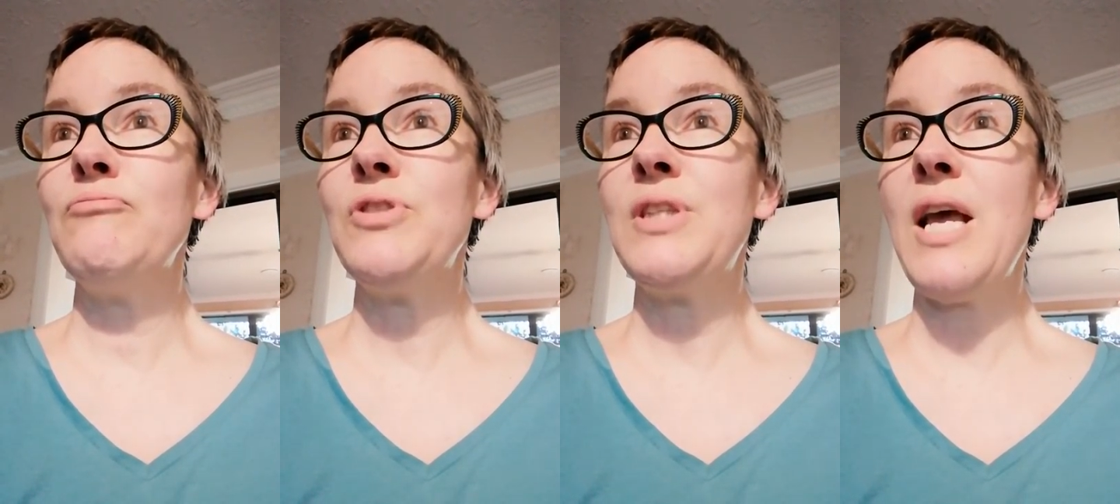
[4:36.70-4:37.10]

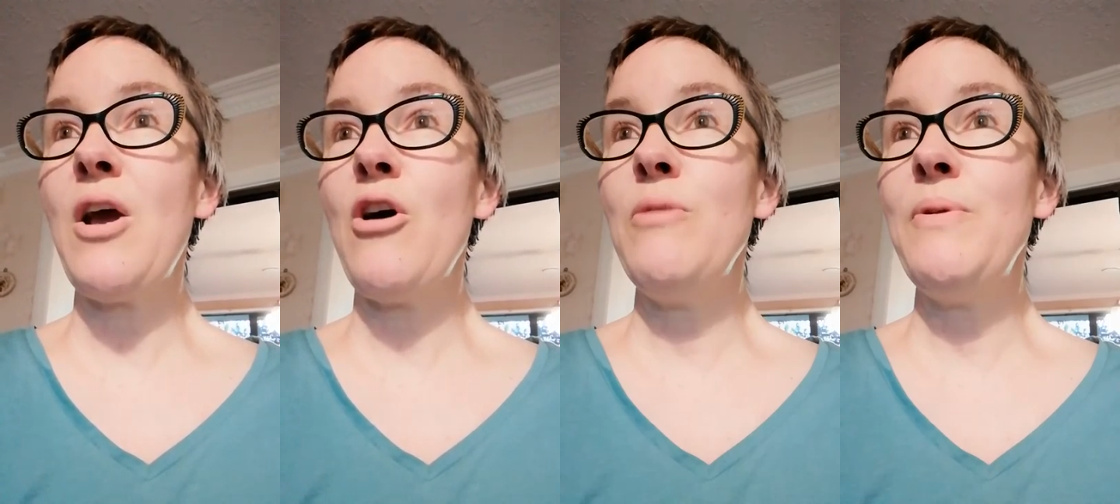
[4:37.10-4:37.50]
Stay
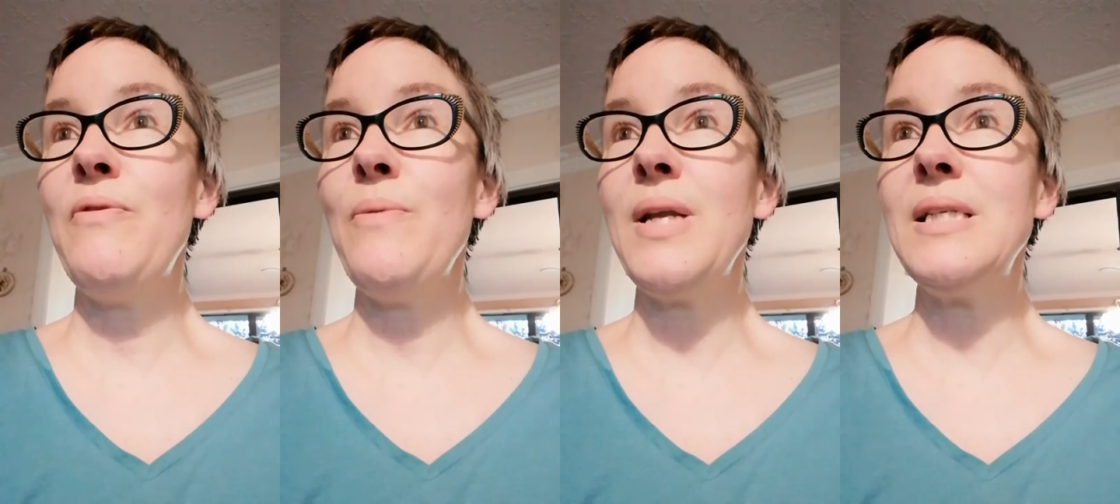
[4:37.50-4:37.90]
home,
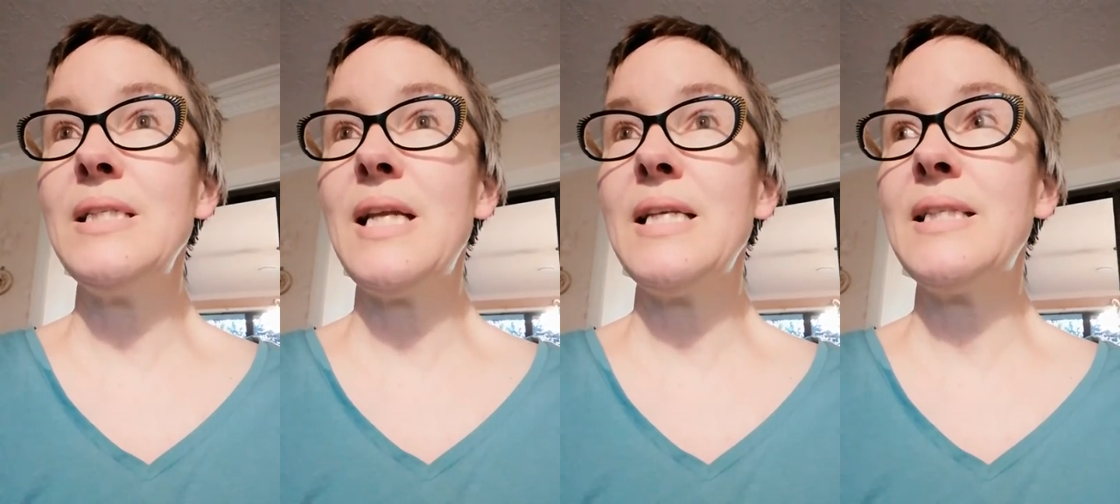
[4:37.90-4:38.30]
everyone.
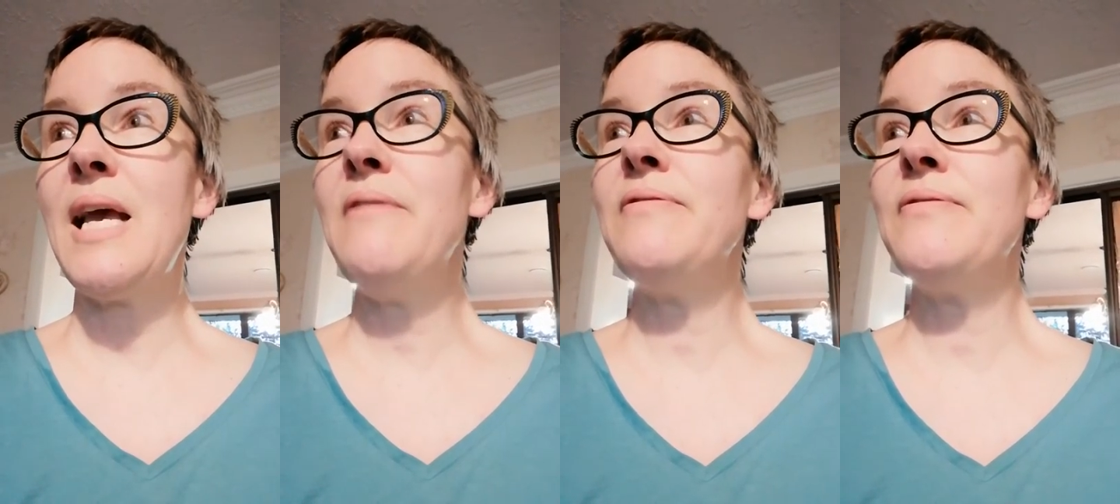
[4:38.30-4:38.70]
Stay
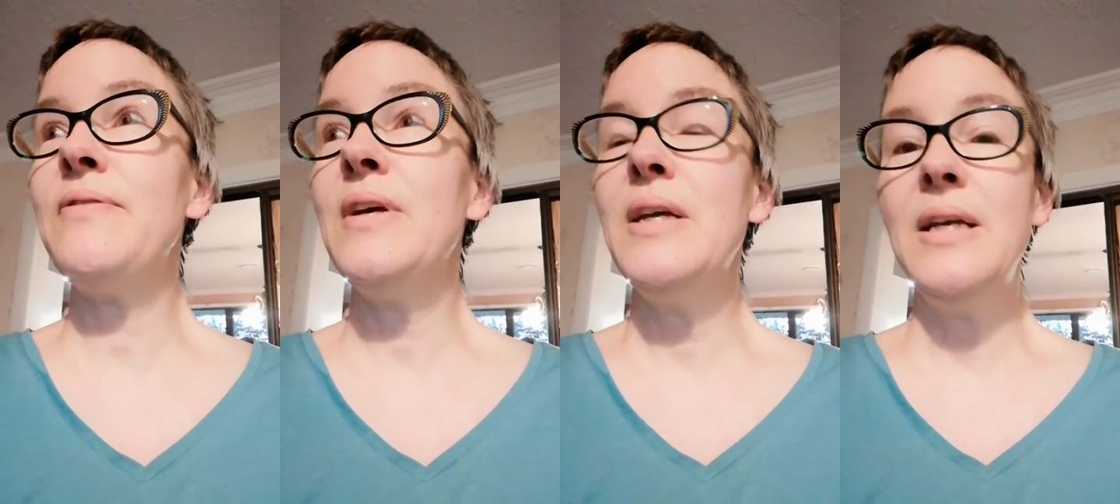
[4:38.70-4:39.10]

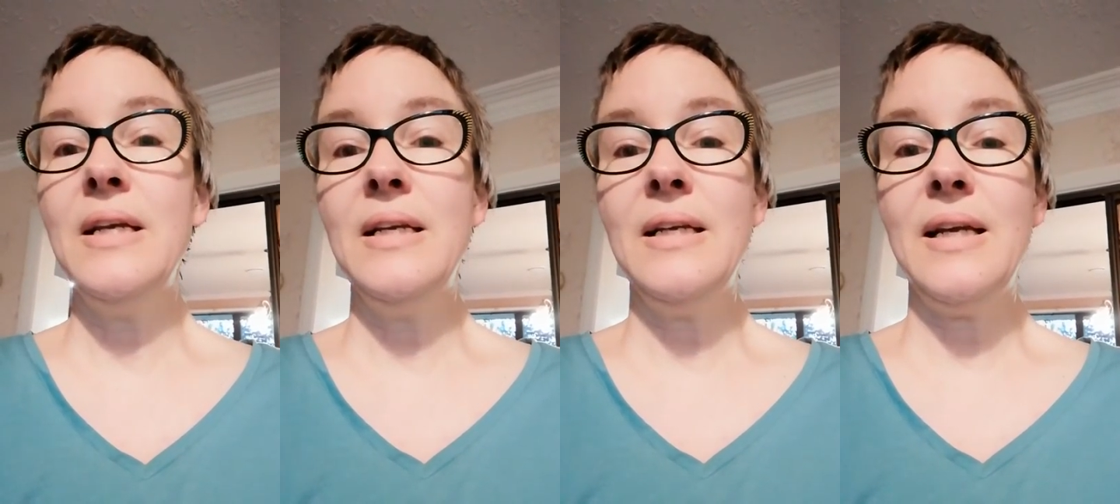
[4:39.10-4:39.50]
safe.
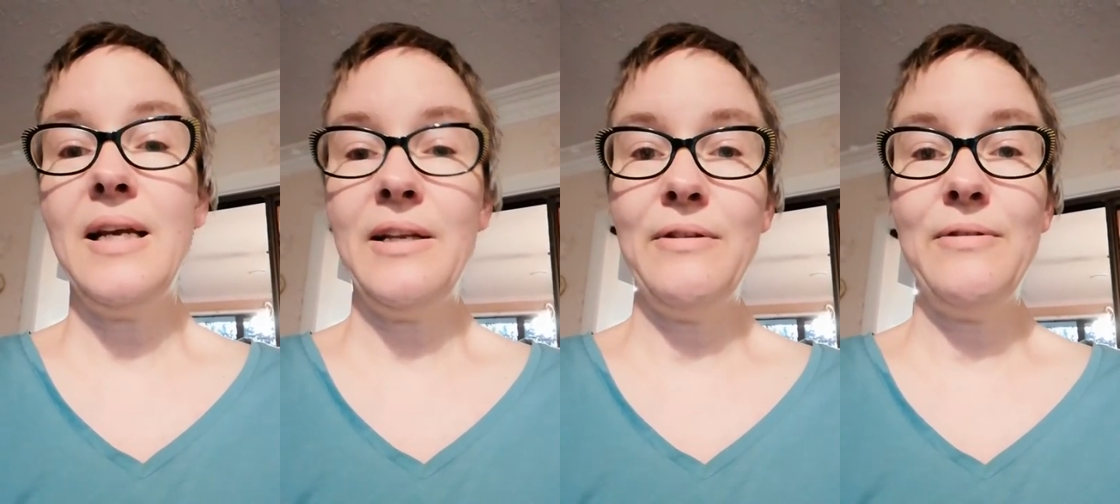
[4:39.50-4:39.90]

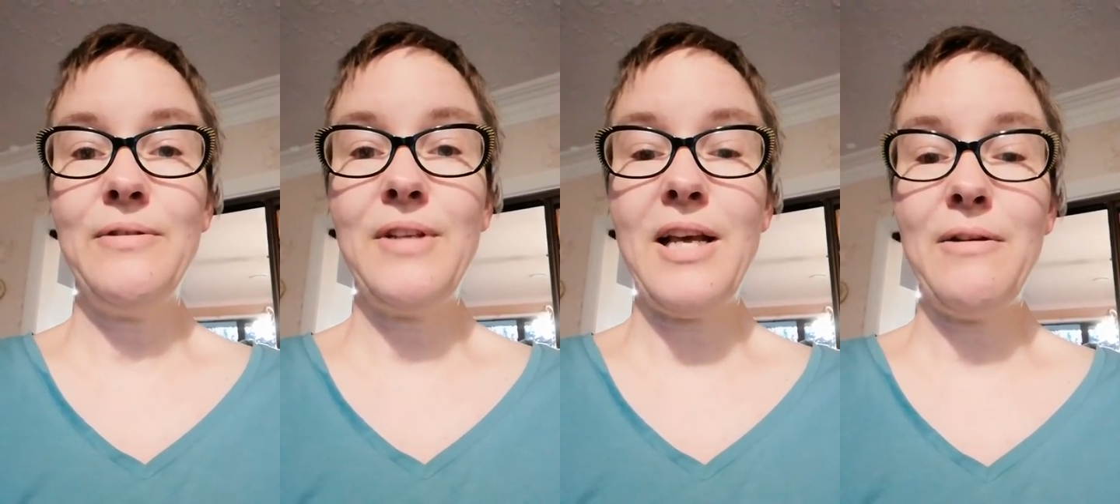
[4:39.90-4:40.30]
And
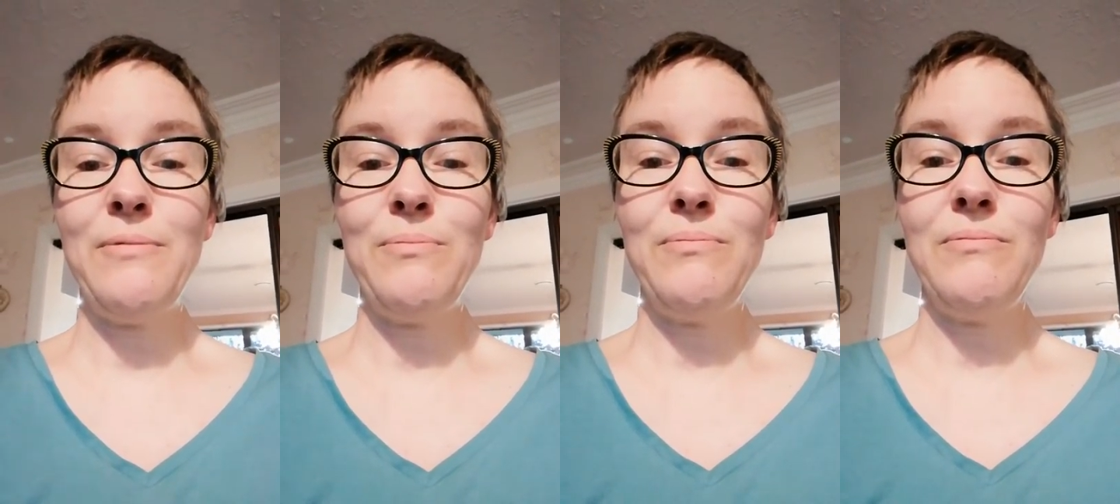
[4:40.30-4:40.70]
I
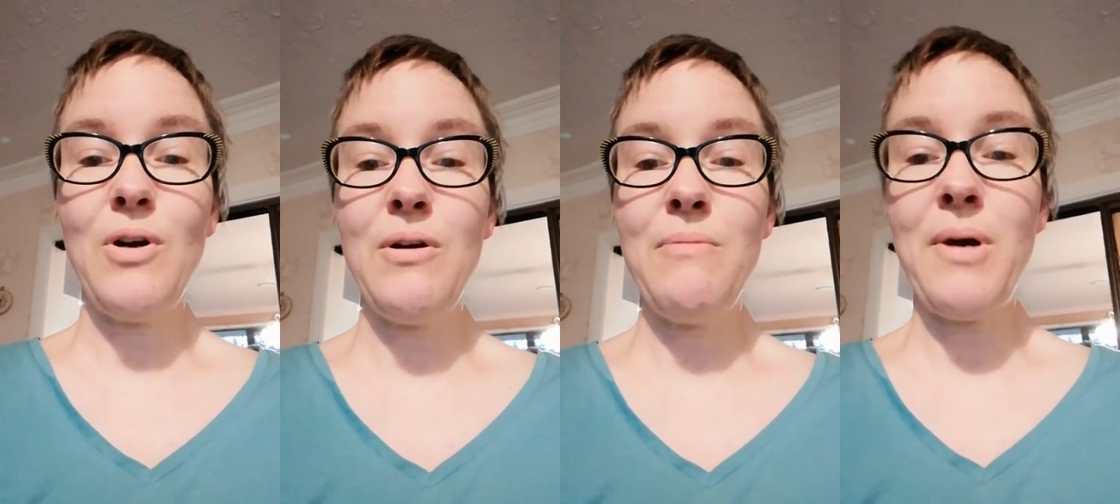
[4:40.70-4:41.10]

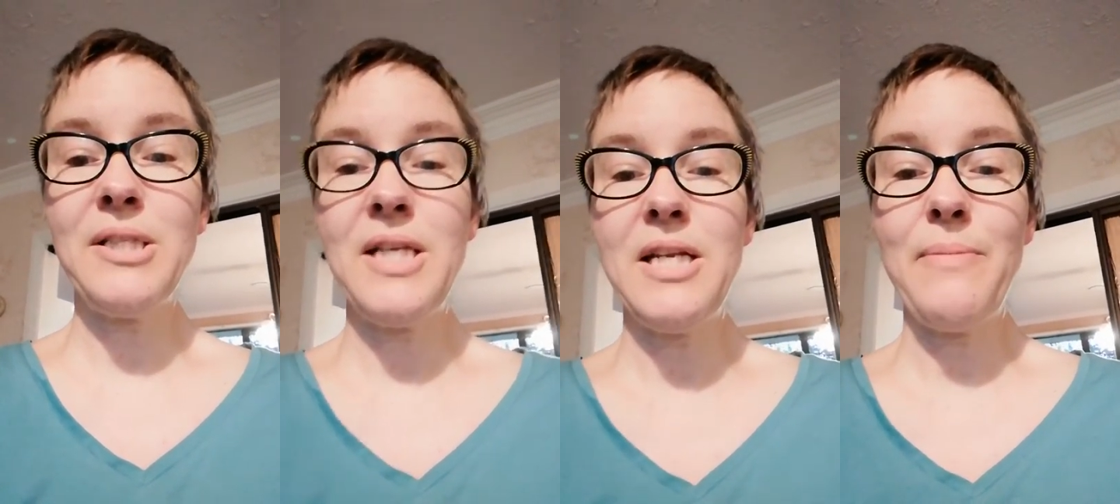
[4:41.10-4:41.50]

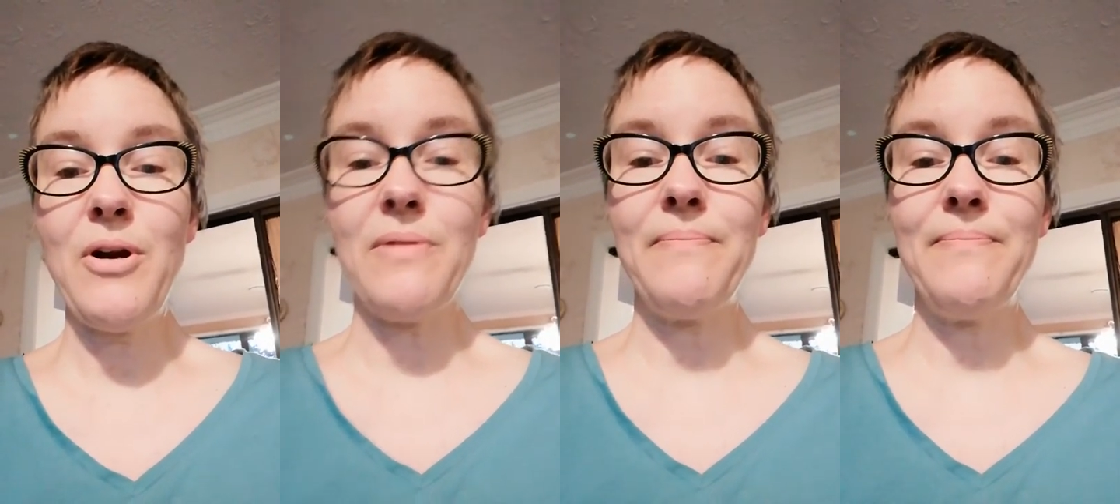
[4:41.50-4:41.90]
might see you
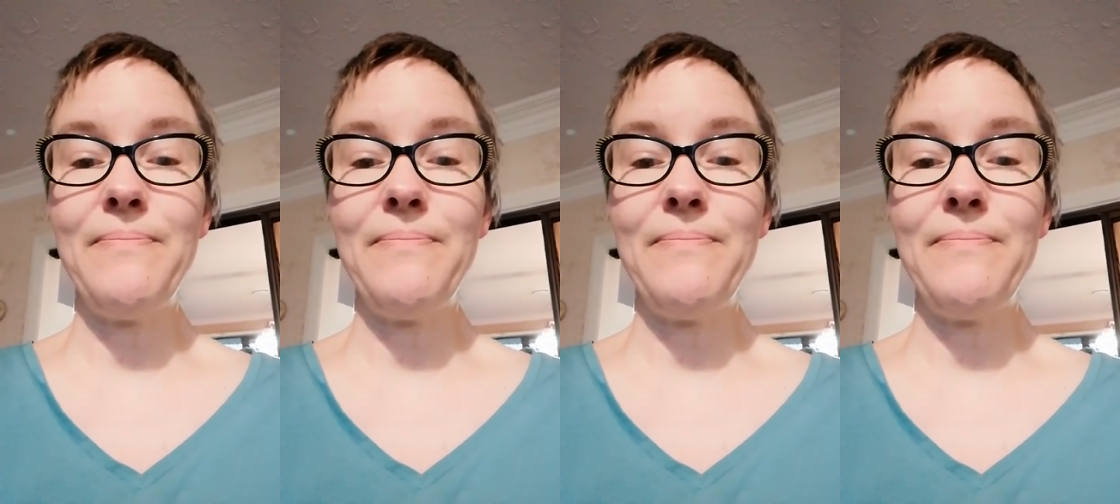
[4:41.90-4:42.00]
tomorrow.